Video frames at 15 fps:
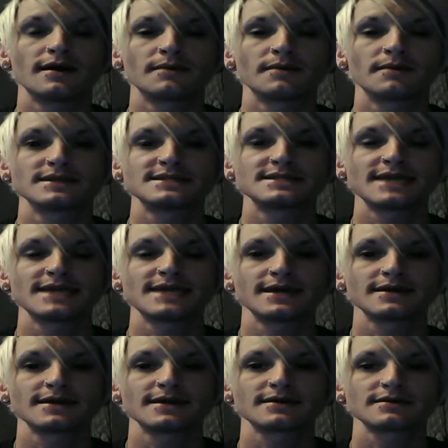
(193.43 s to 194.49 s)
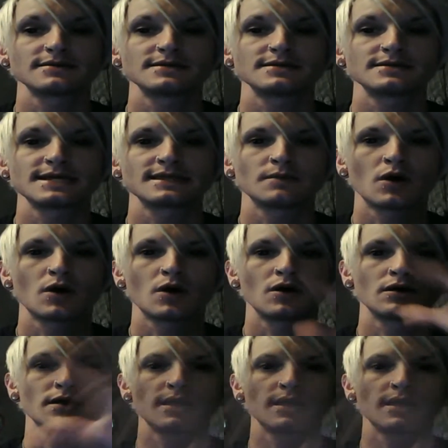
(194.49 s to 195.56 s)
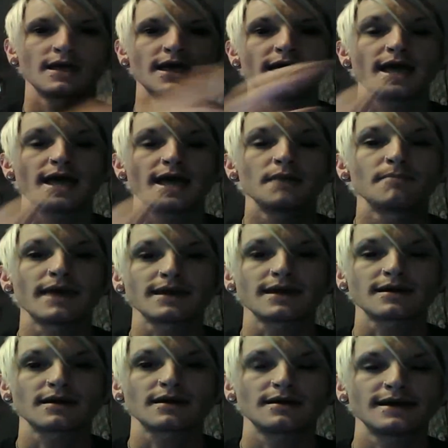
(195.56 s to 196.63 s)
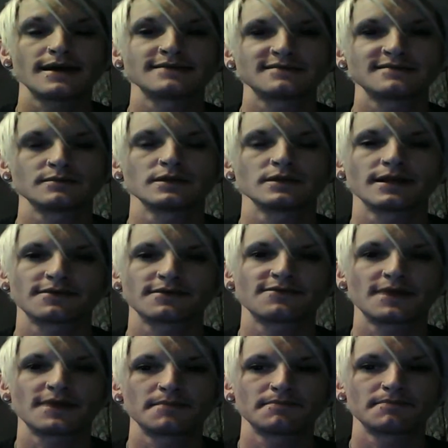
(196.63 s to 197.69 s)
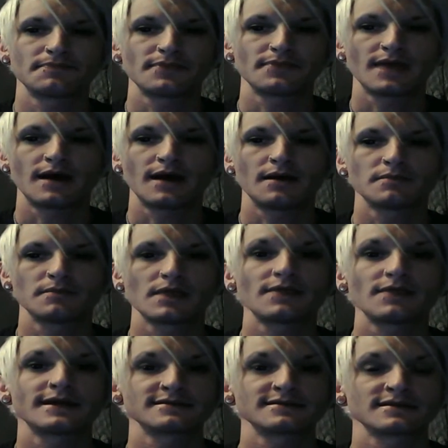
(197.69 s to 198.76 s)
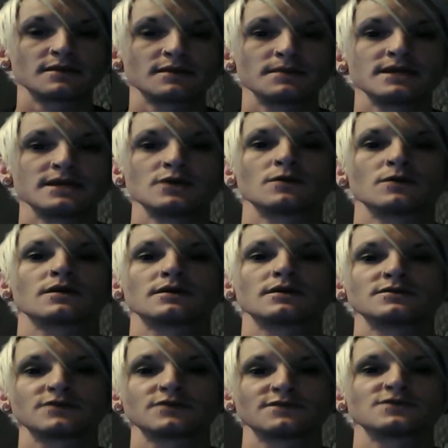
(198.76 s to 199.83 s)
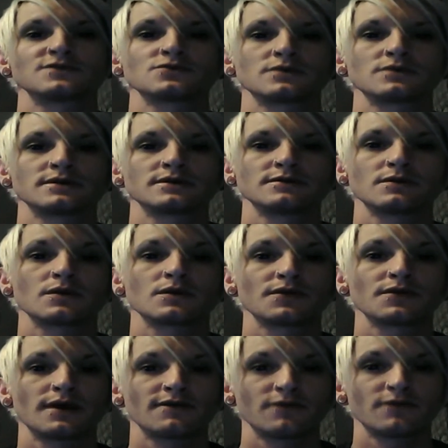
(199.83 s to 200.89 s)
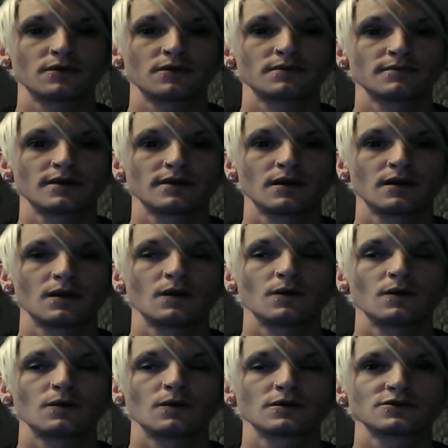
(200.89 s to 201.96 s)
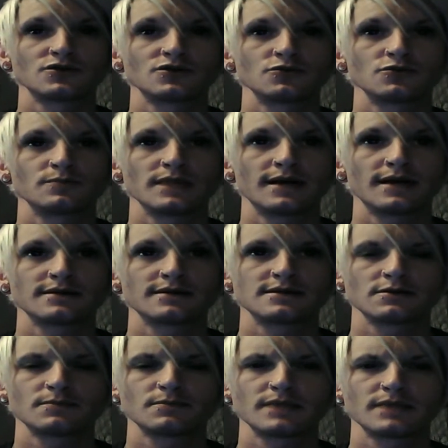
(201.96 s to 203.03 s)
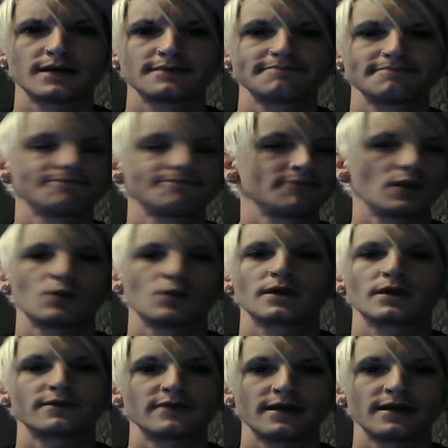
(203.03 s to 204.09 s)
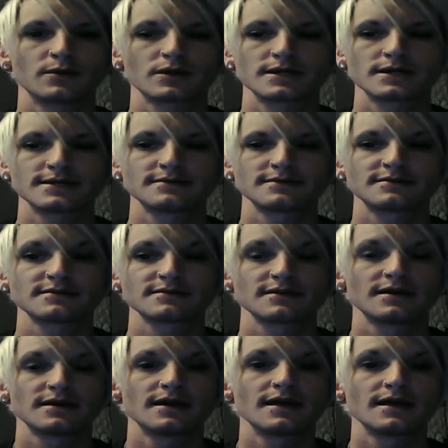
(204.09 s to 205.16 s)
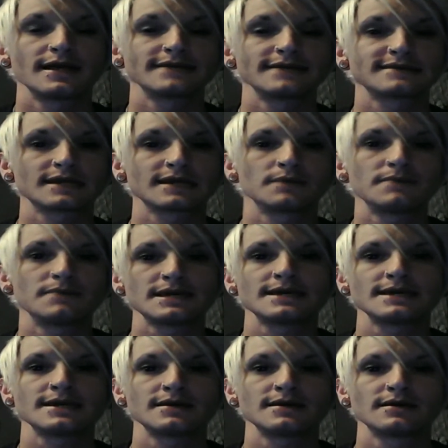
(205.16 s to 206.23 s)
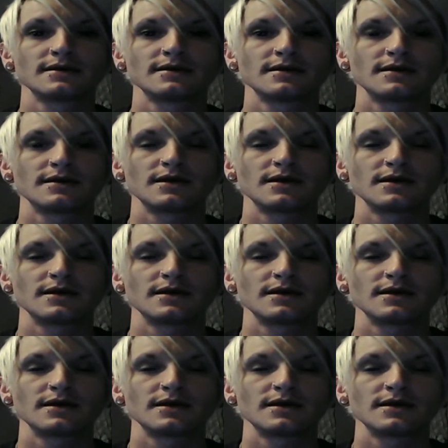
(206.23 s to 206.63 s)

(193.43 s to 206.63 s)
Um, take take them all and make a symbol out of them. Um, that is going to be your servitor or thought form or tupla, topla, whatever that word is it's going to be